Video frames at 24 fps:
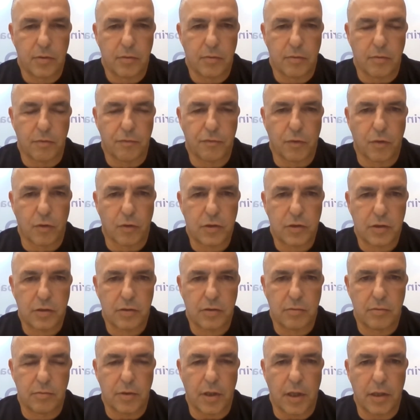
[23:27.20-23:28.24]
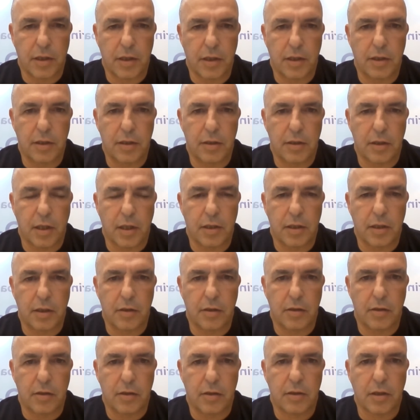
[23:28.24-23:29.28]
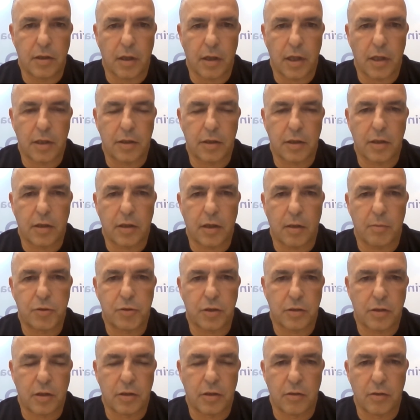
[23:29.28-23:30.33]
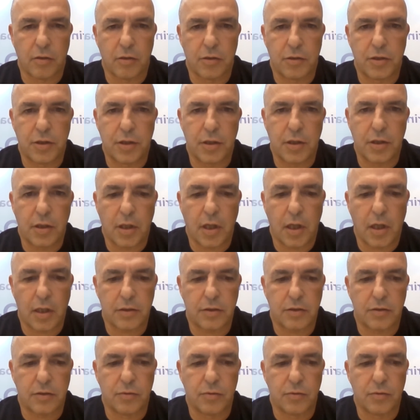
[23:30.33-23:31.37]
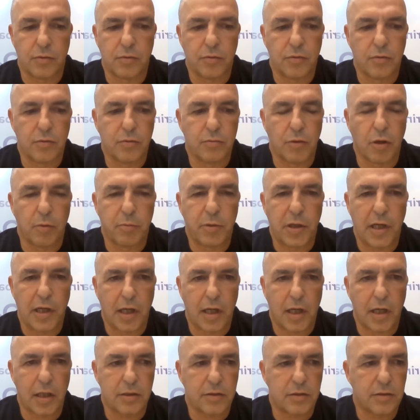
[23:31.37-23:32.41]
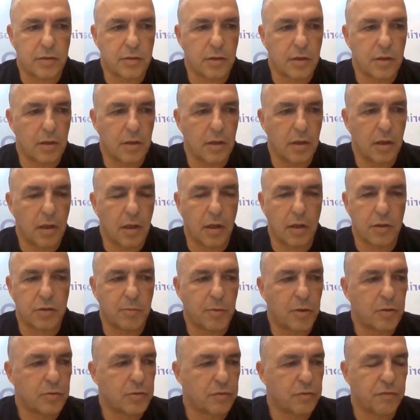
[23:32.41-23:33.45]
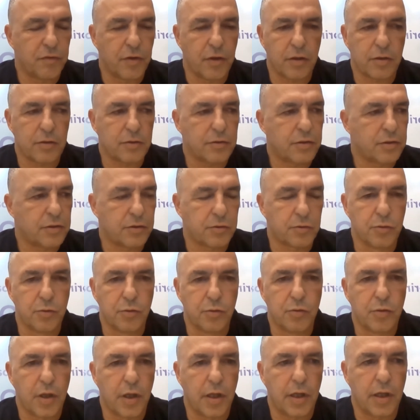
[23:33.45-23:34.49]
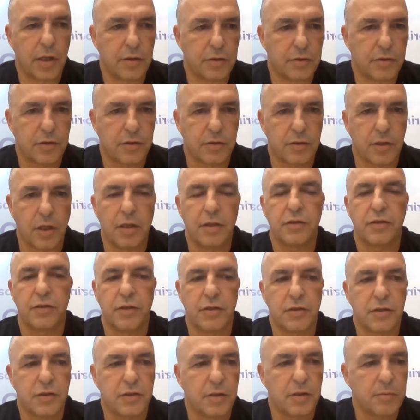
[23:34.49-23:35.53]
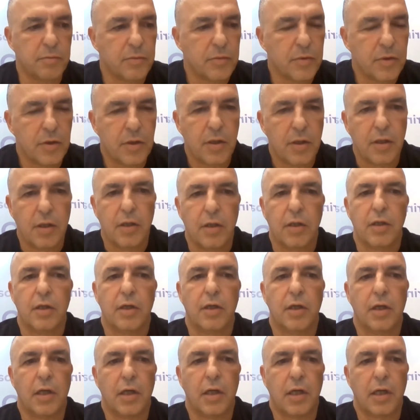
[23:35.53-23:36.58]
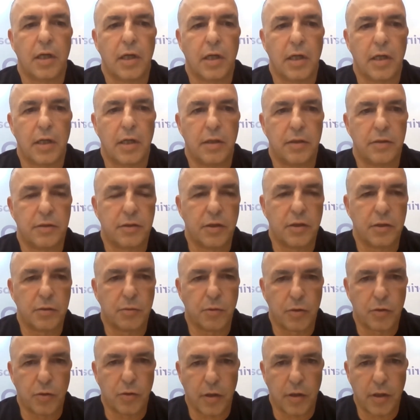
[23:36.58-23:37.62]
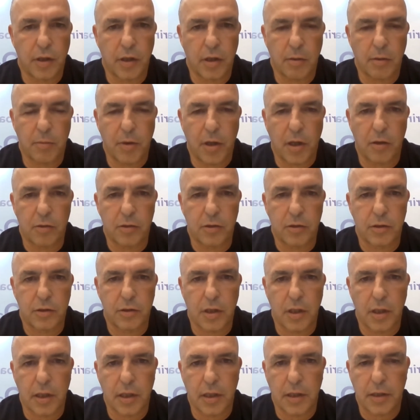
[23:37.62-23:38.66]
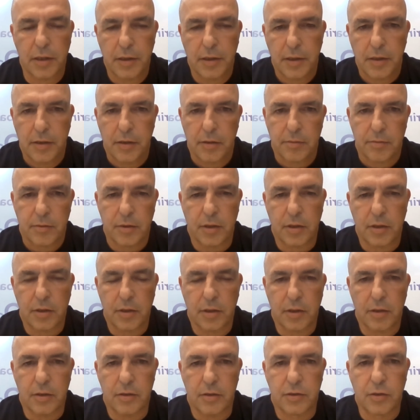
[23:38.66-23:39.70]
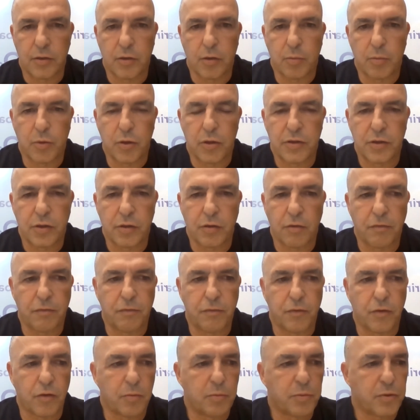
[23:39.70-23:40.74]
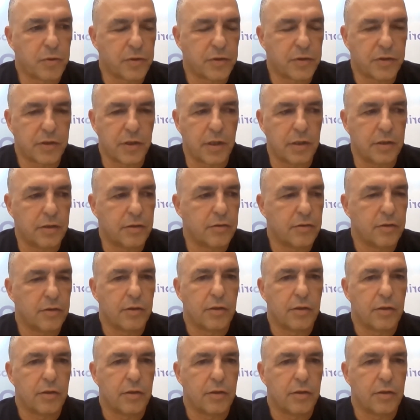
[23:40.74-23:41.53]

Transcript: of course, any direct air capture technology has to mobilize large amounts of air through a system. Since we're talking about 0.04%